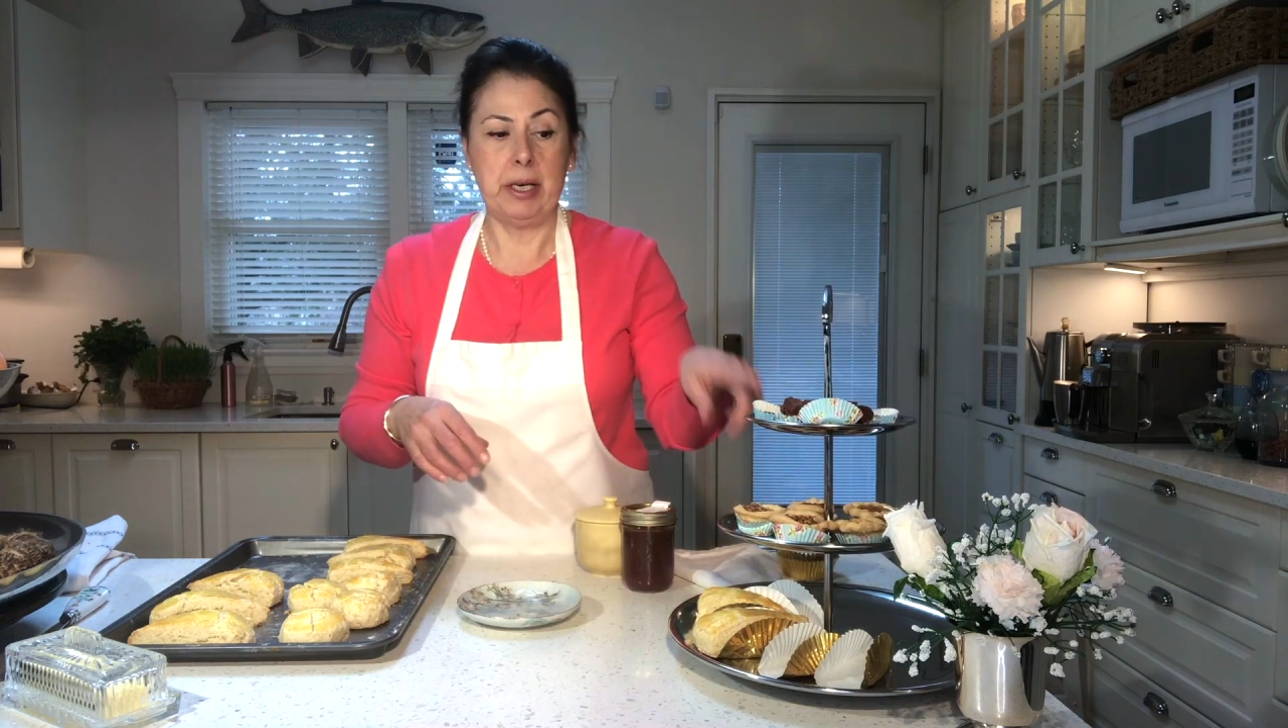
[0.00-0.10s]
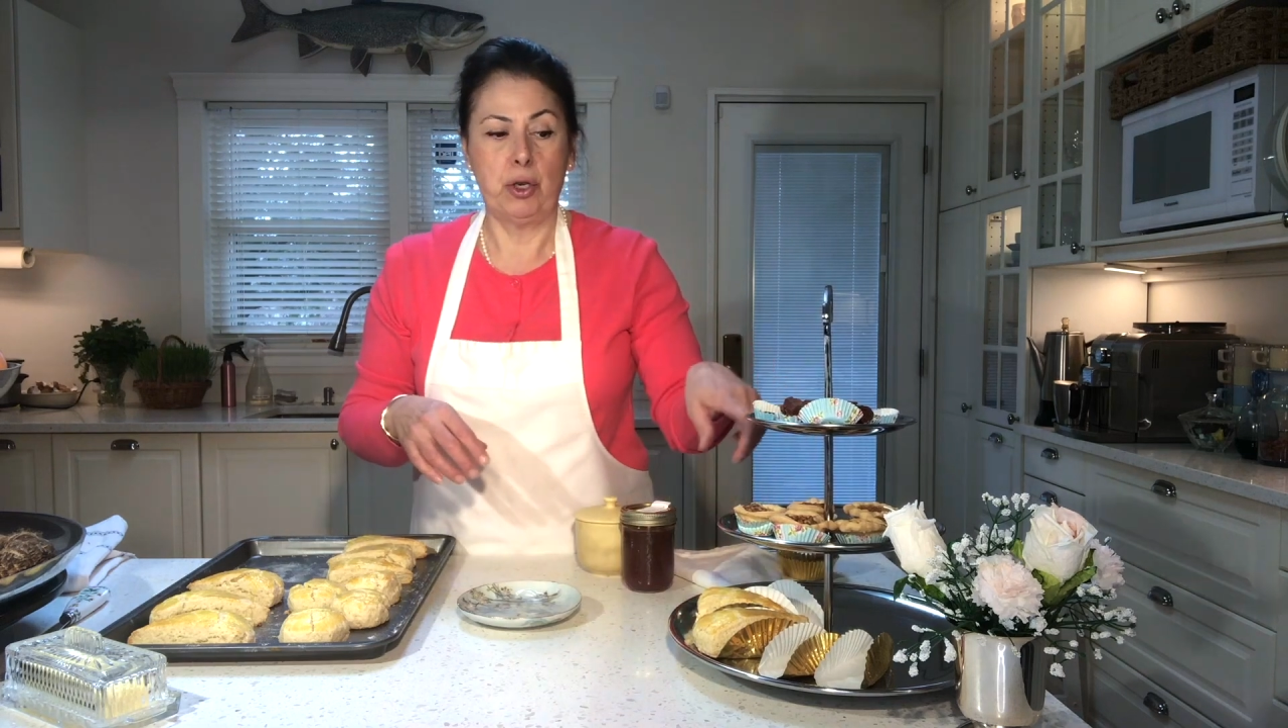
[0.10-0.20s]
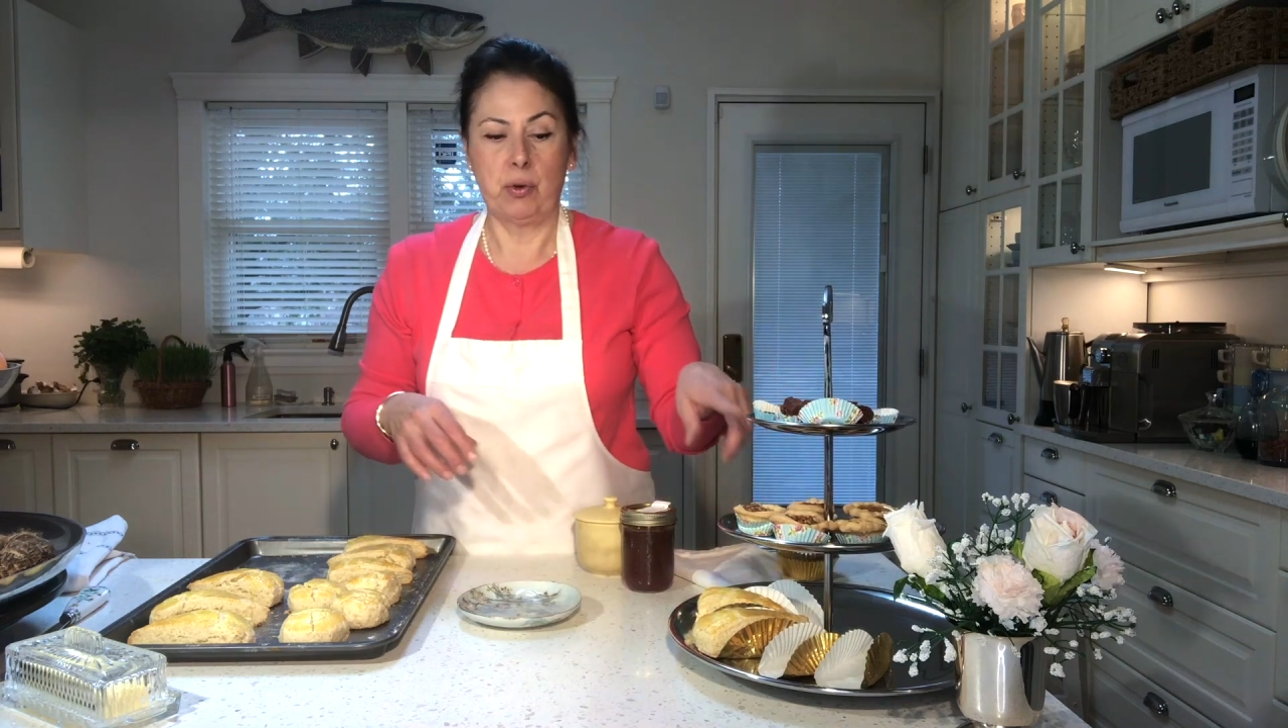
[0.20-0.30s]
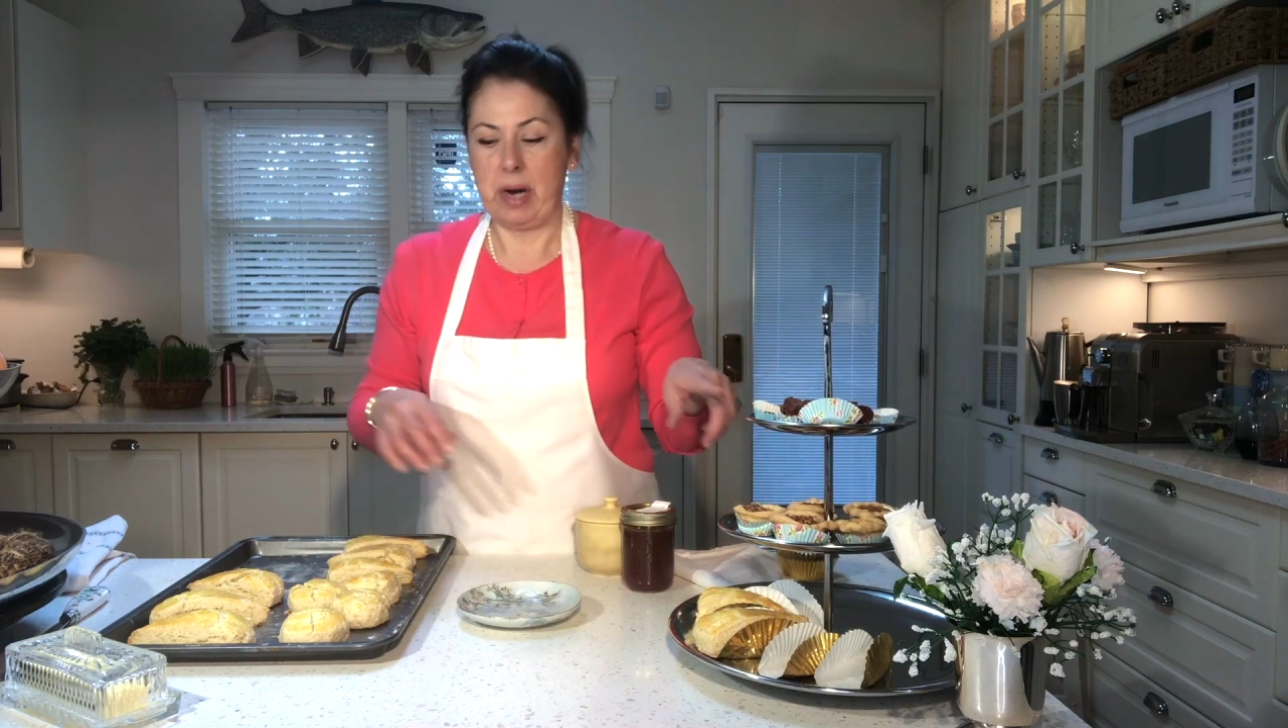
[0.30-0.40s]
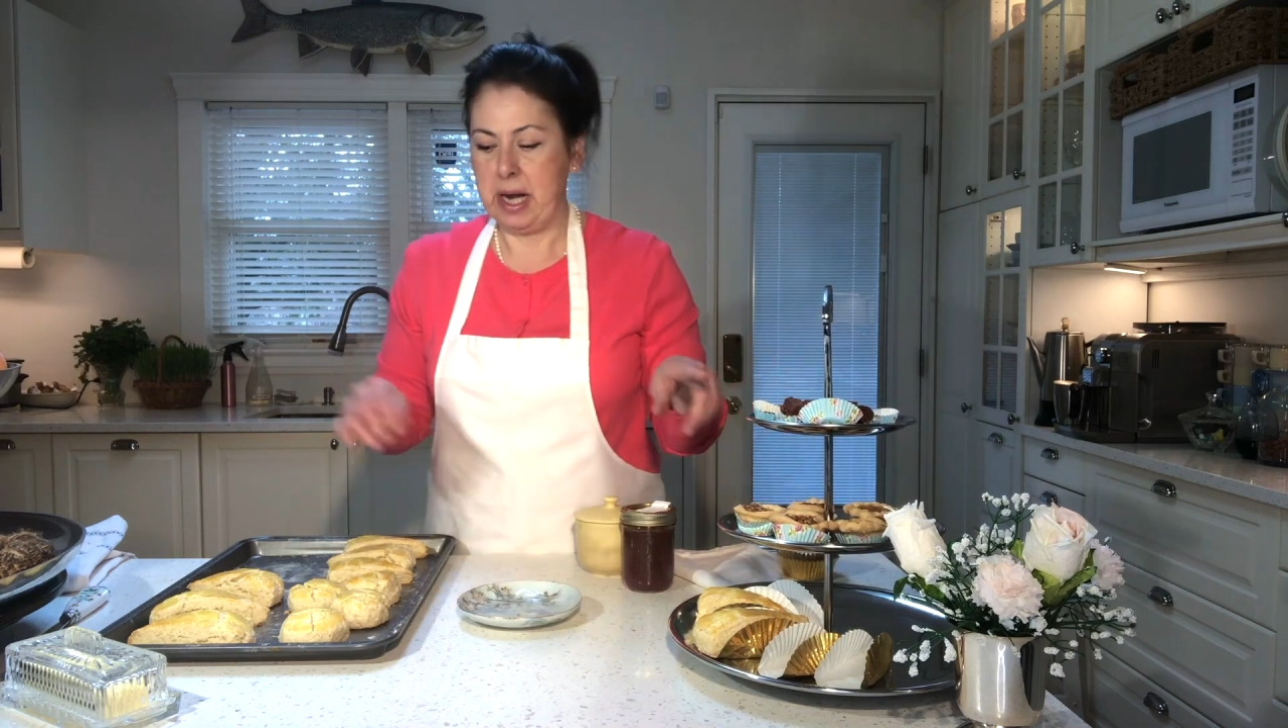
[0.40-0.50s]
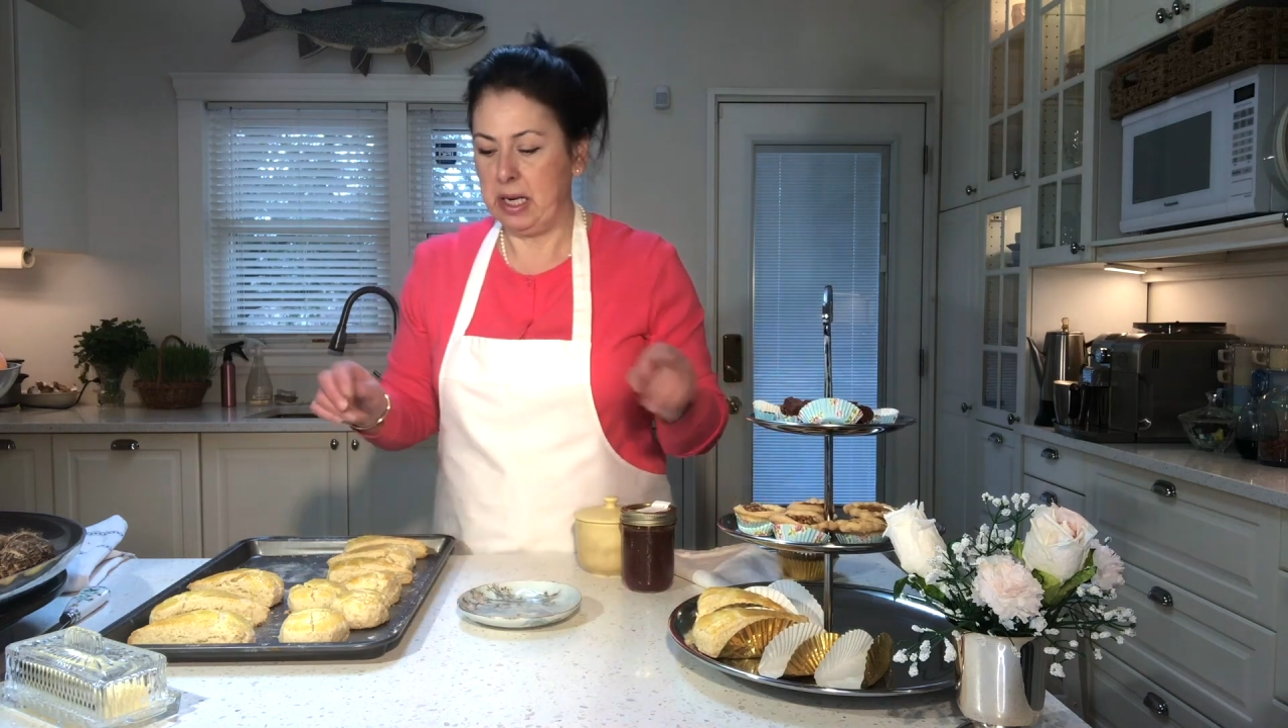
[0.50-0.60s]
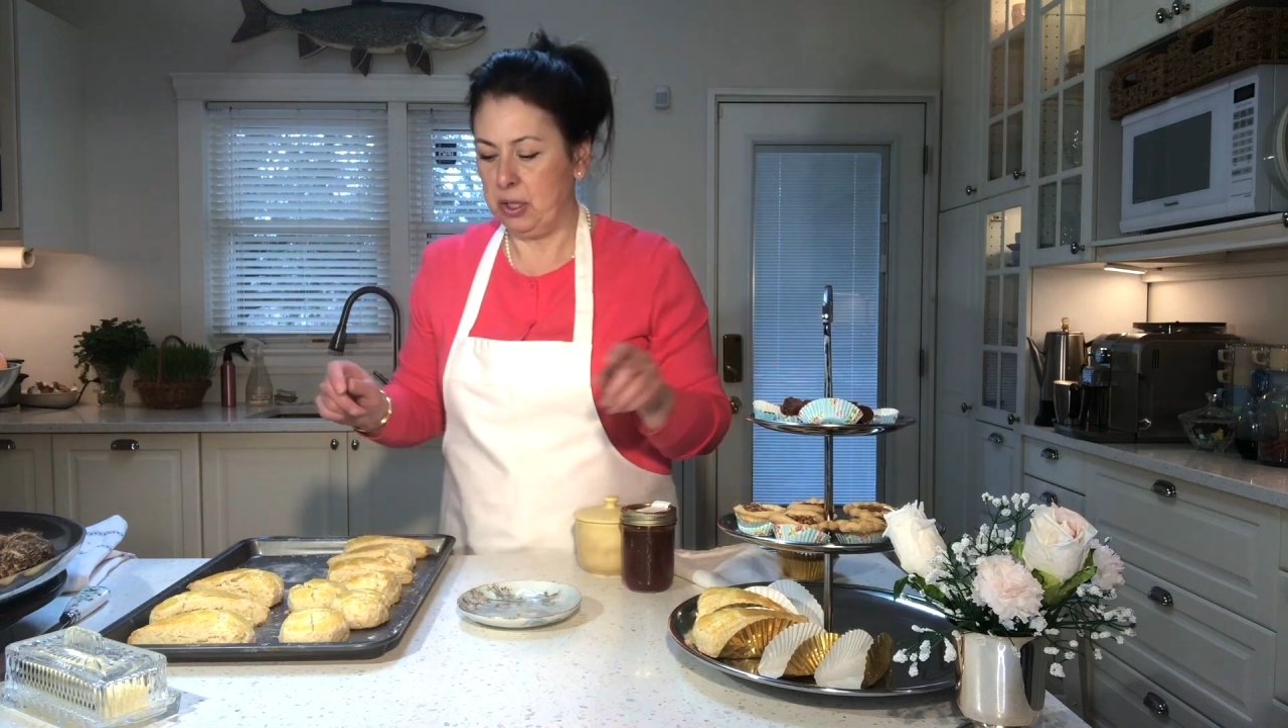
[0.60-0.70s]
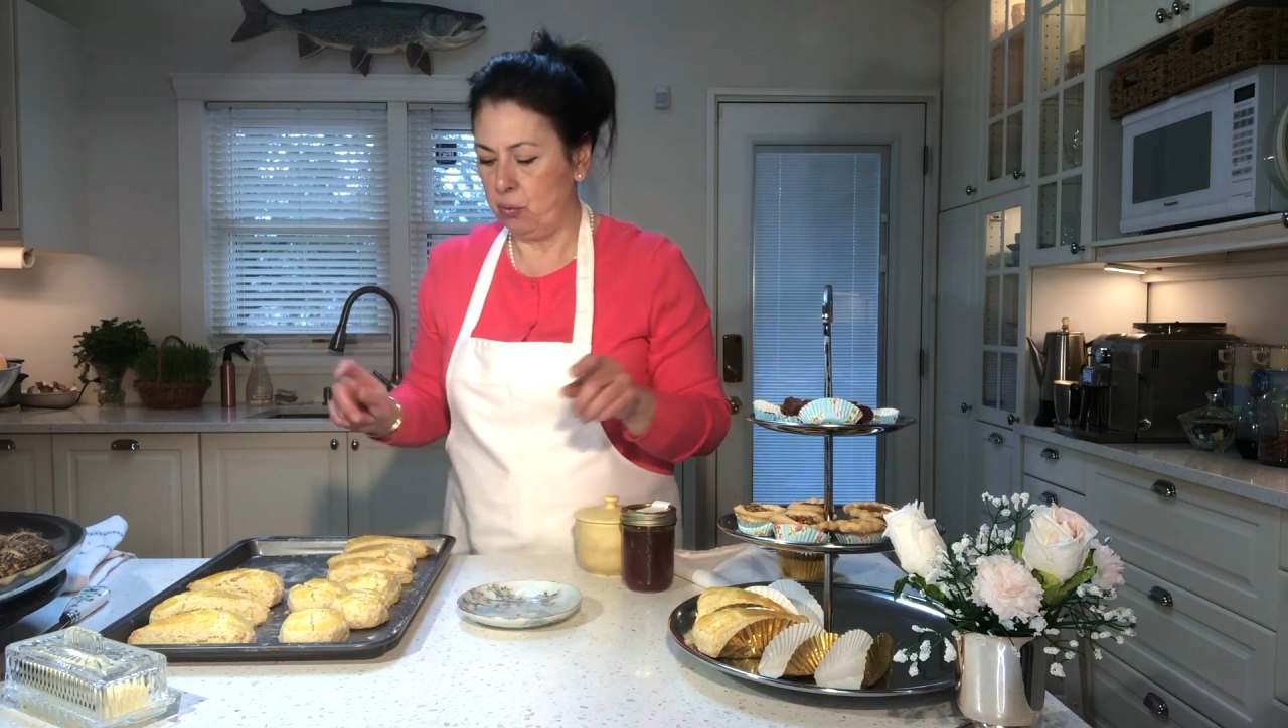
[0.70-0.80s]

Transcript: tray is